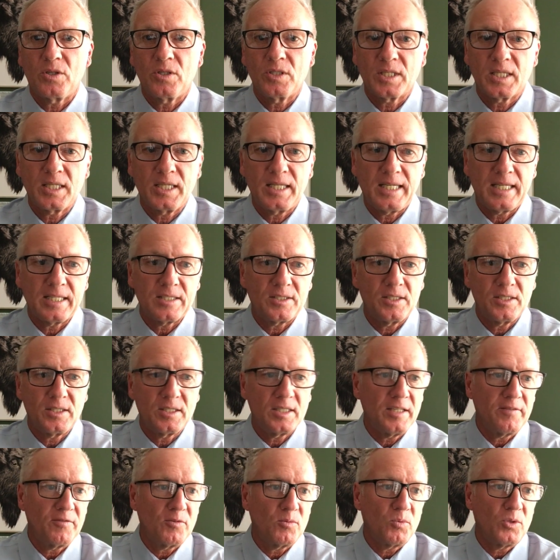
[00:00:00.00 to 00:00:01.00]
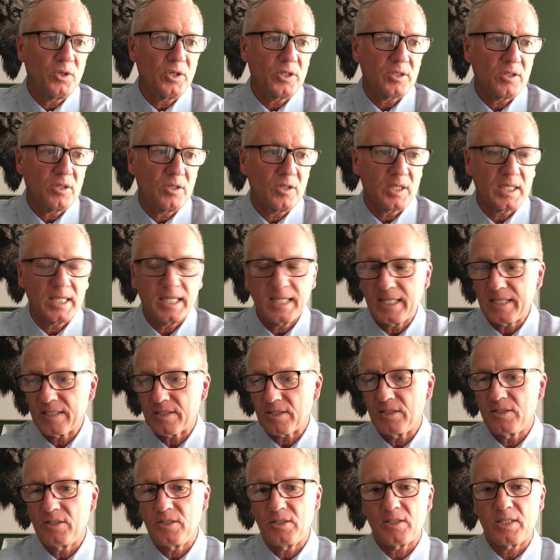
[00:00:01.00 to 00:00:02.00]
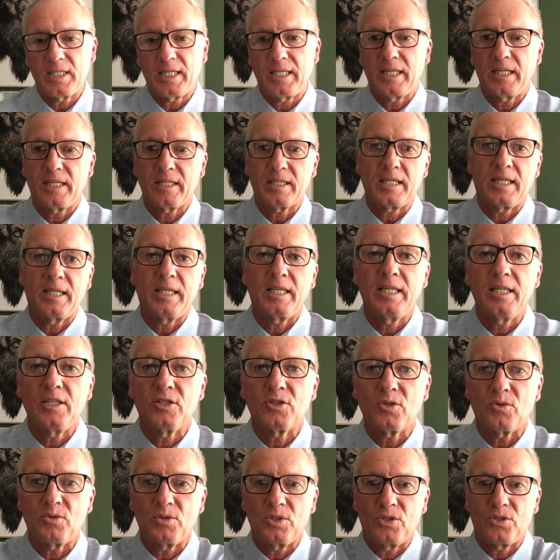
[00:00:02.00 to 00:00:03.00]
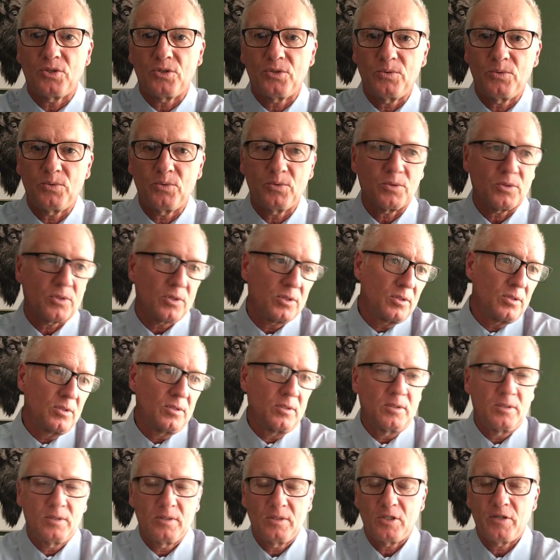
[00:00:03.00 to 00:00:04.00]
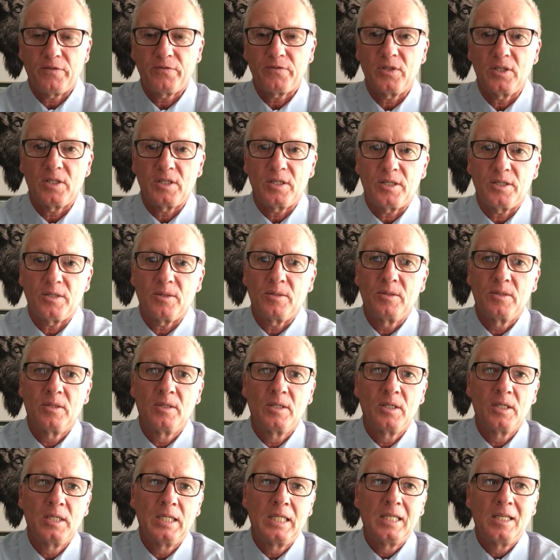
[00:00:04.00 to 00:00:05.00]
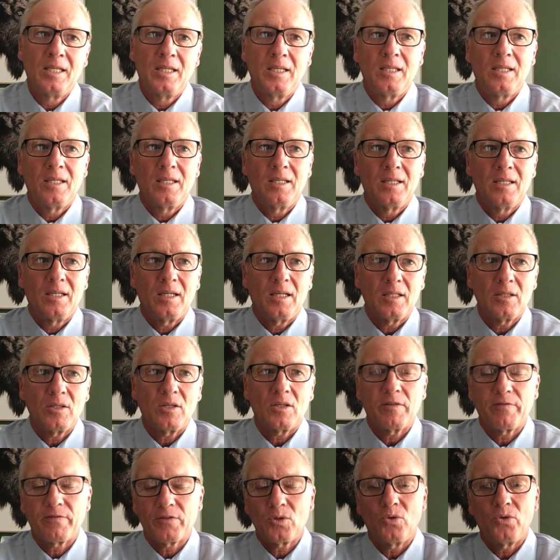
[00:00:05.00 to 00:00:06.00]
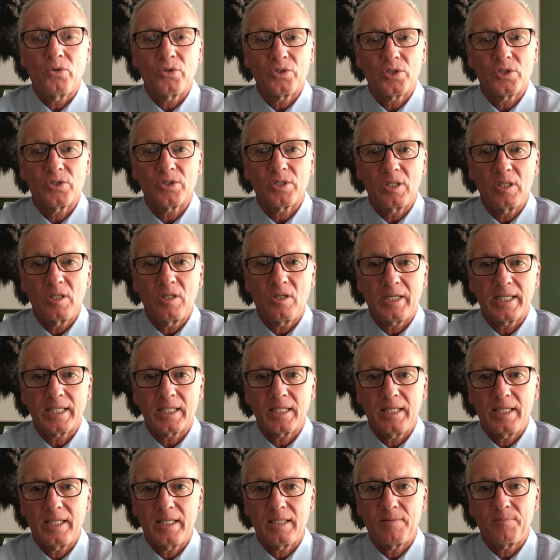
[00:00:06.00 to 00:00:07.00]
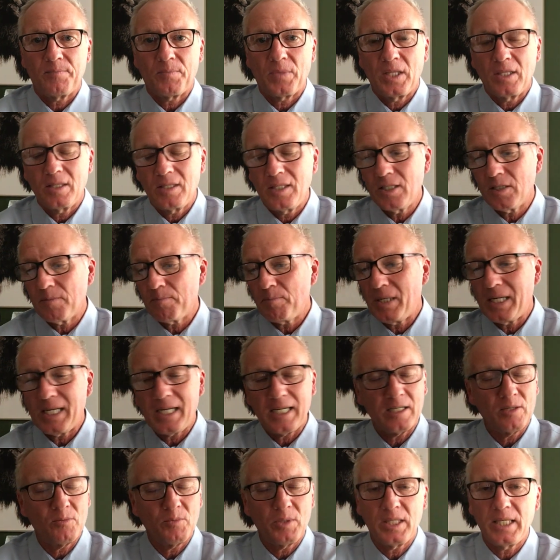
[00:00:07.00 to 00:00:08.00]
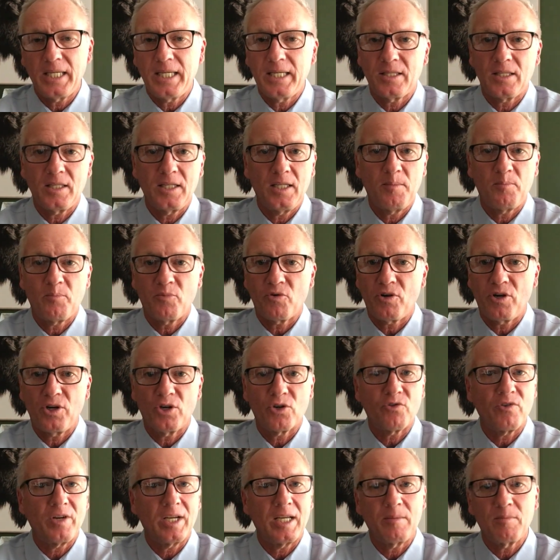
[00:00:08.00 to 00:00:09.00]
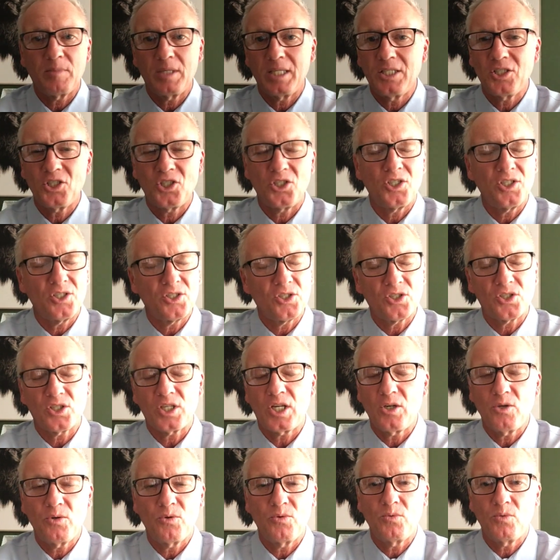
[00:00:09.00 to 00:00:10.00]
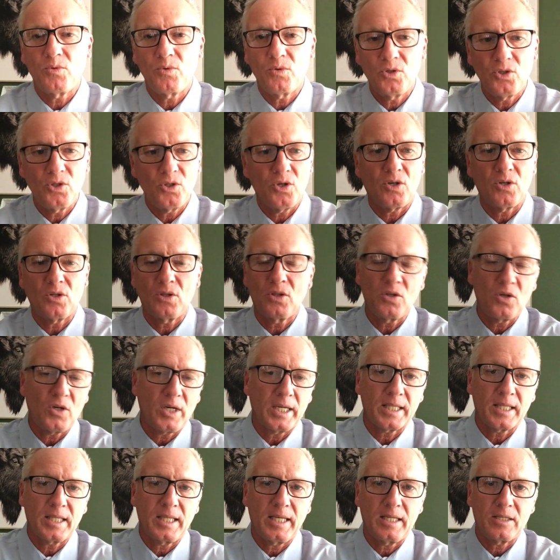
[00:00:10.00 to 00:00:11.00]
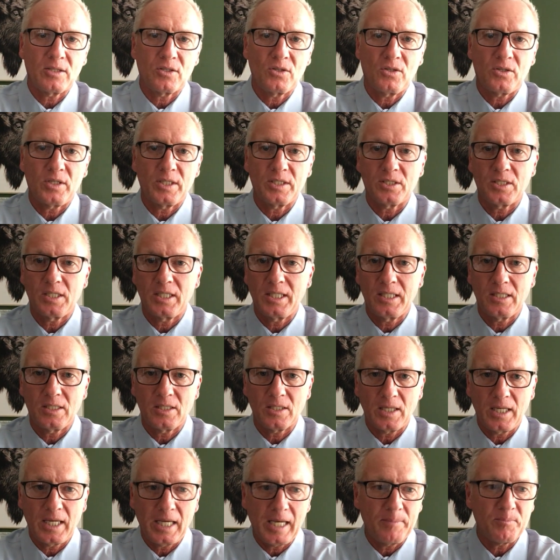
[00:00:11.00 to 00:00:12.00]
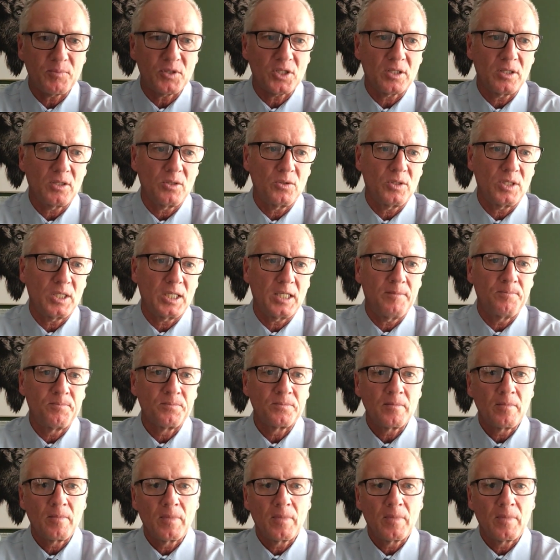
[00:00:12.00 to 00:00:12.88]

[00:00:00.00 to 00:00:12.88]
on cars. He's never worked on cars, and you say, okay, here's all your tools, off you go. A lot of courses are like that. This Partner with Anthony program is just so not like that, guys. It's absolutely,